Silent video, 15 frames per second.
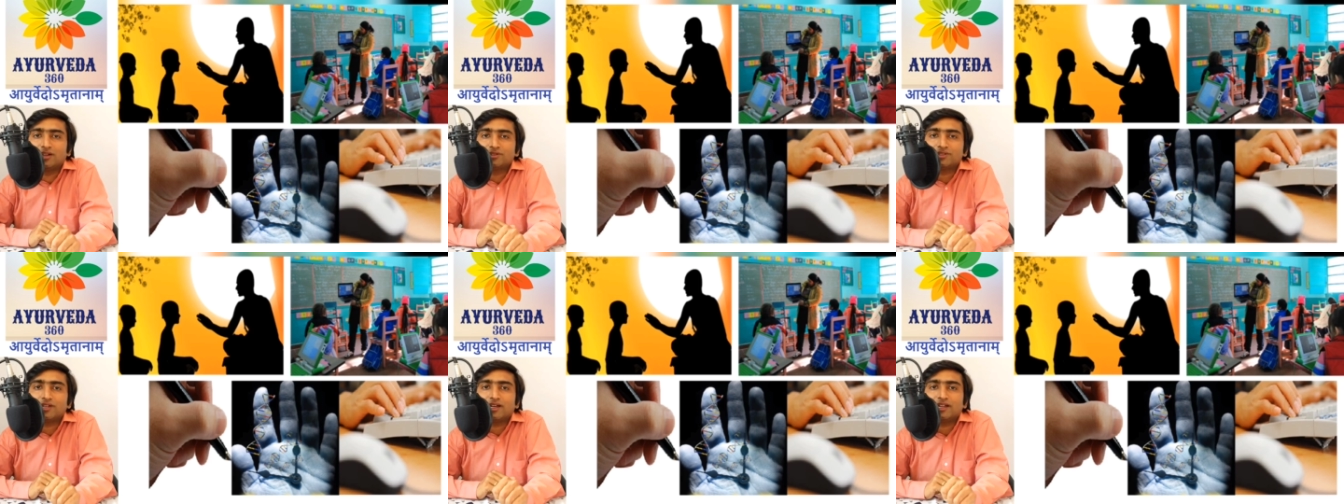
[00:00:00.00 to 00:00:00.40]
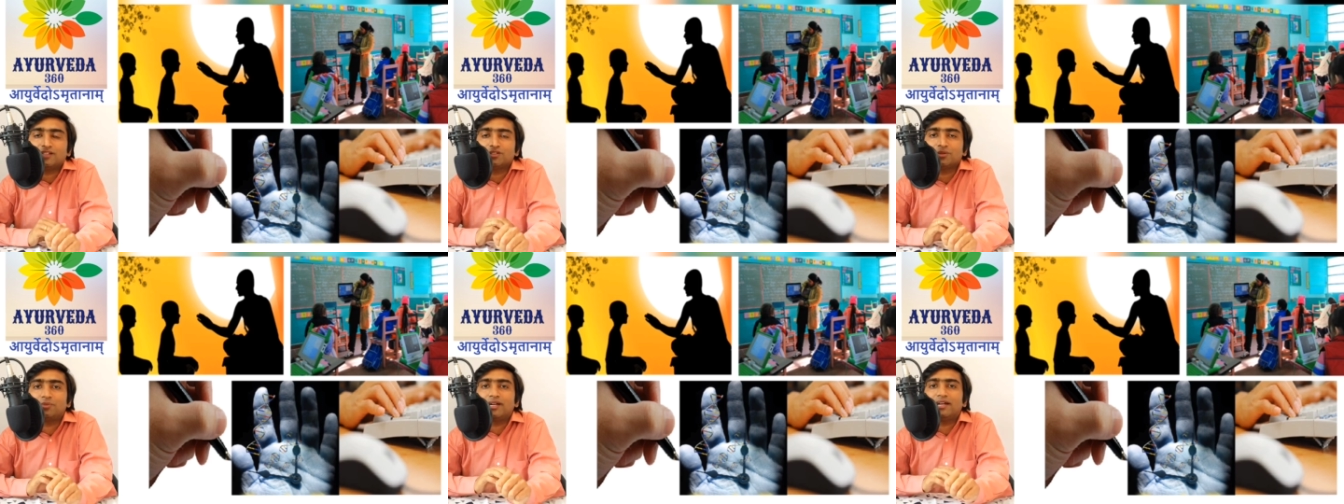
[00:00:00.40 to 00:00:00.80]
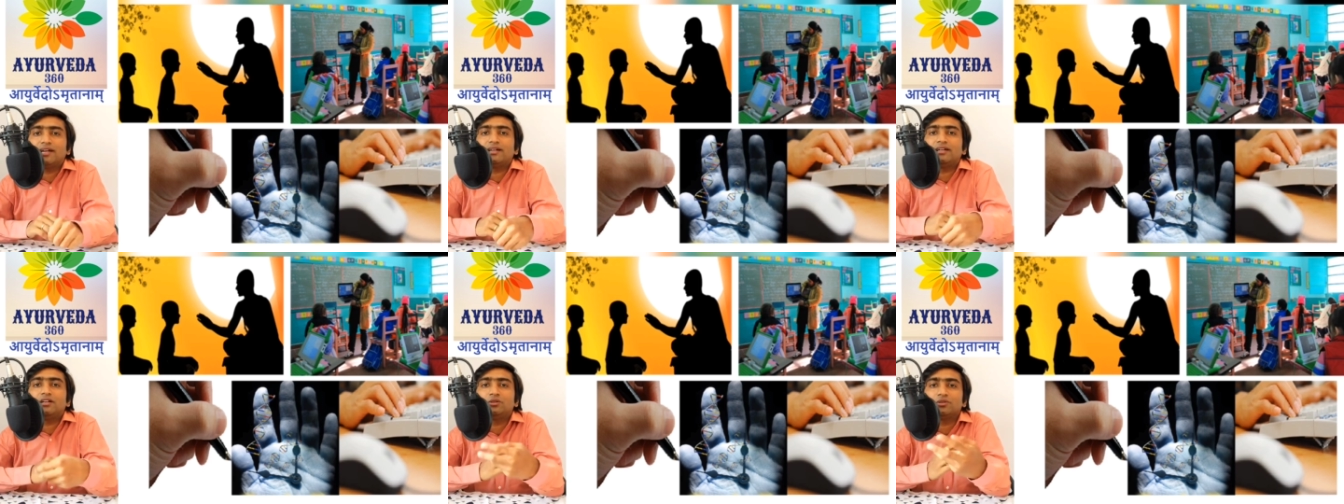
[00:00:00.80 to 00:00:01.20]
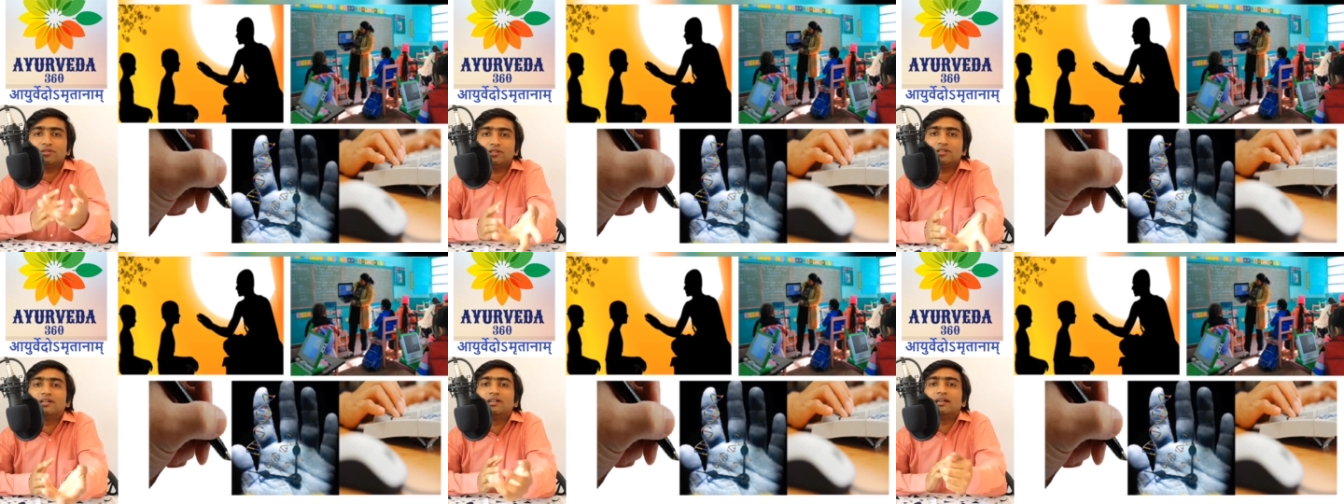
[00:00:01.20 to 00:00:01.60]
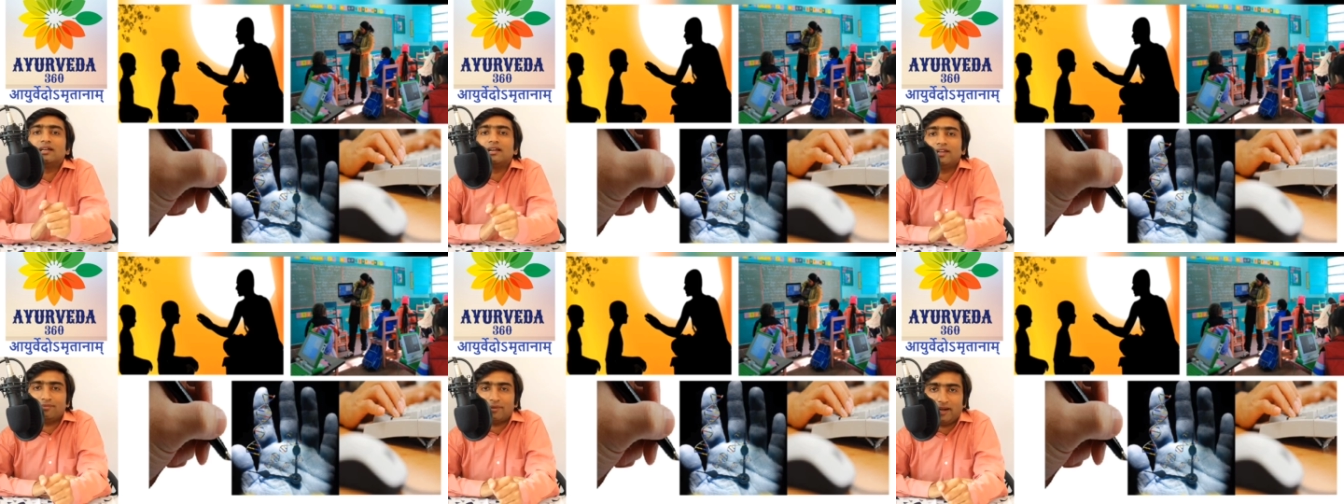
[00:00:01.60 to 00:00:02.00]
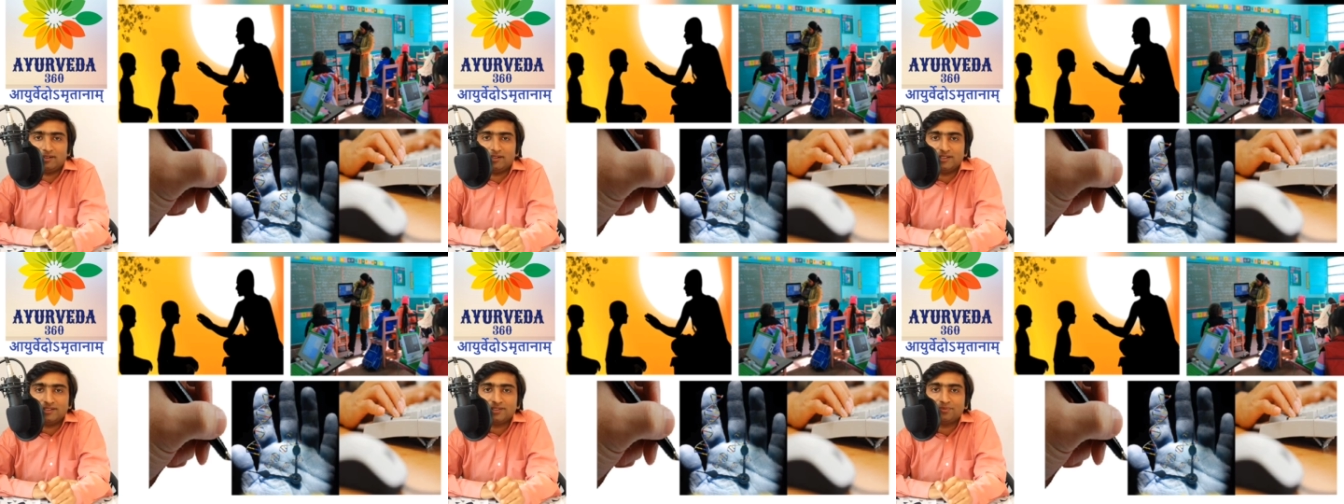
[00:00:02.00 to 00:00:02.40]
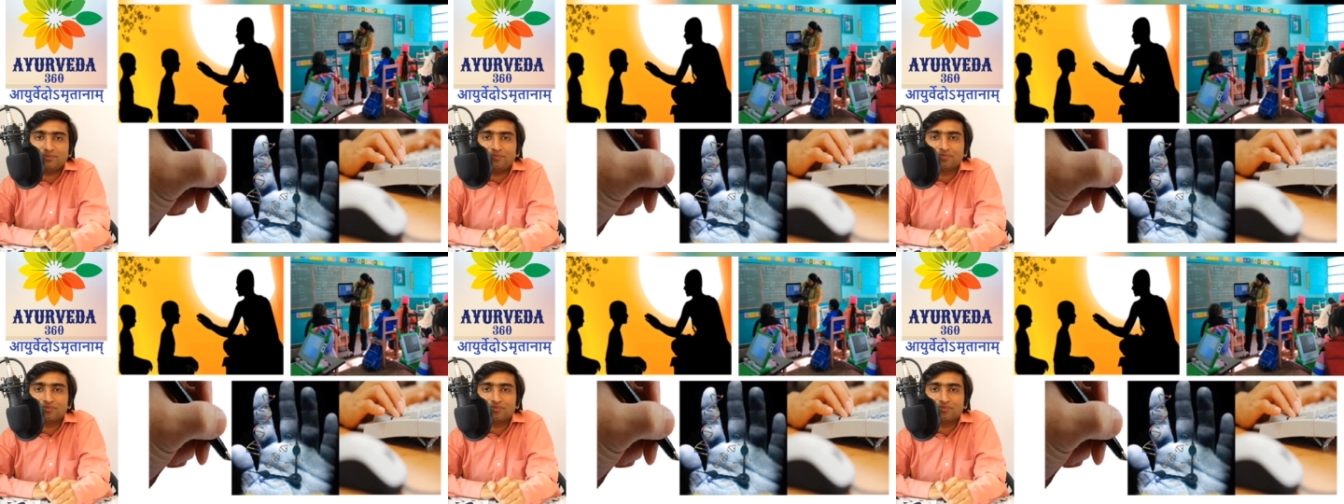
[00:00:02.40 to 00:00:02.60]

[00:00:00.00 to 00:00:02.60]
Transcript: Anushtana is to bring it into a real life practice.